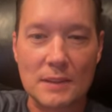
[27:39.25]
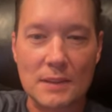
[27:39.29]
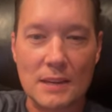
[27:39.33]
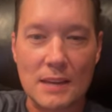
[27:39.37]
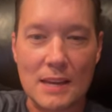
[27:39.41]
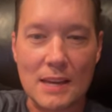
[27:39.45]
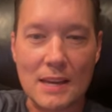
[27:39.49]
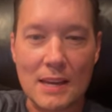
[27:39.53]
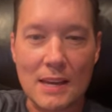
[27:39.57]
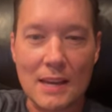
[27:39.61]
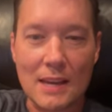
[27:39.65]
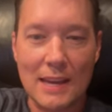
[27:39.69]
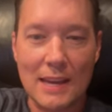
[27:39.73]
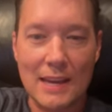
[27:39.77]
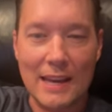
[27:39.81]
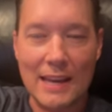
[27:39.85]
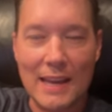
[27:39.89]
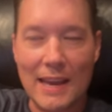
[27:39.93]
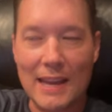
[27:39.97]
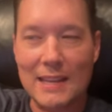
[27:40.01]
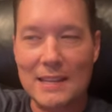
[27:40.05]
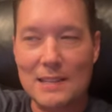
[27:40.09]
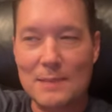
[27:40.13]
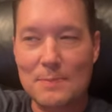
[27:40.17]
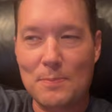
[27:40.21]
Uh,
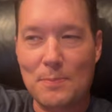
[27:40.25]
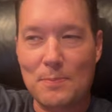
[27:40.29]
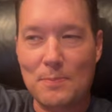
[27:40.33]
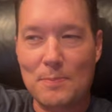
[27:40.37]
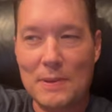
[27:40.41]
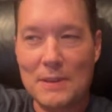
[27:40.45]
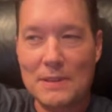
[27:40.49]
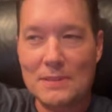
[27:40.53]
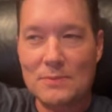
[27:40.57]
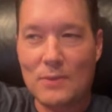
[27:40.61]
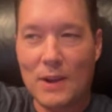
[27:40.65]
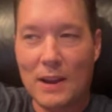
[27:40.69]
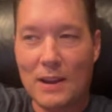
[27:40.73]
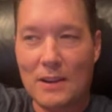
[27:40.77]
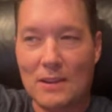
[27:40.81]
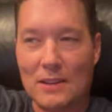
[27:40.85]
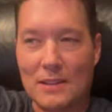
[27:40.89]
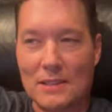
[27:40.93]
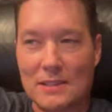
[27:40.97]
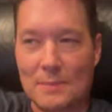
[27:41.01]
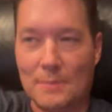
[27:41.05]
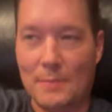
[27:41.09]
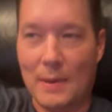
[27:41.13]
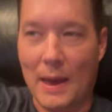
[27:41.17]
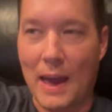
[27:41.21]
again, his his
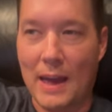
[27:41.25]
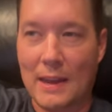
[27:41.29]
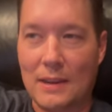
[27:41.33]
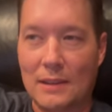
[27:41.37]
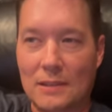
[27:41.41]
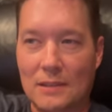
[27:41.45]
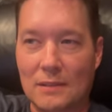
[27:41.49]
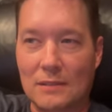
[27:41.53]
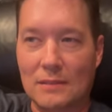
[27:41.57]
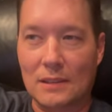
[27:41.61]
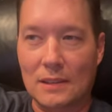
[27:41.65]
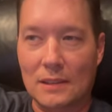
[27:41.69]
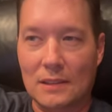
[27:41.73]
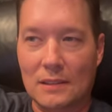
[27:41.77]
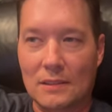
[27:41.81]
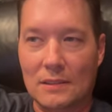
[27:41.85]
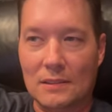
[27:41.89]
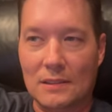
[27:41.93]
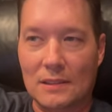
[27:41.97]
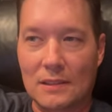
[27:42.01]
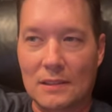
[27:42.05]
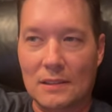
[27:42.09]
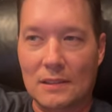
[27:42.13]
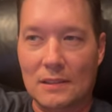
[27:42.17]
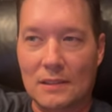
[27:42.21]
record isn't bad
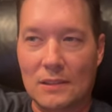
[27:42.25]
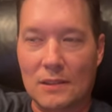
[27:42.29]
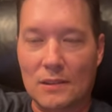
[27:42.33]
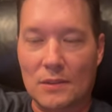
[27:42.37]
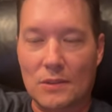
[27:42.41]
in, in,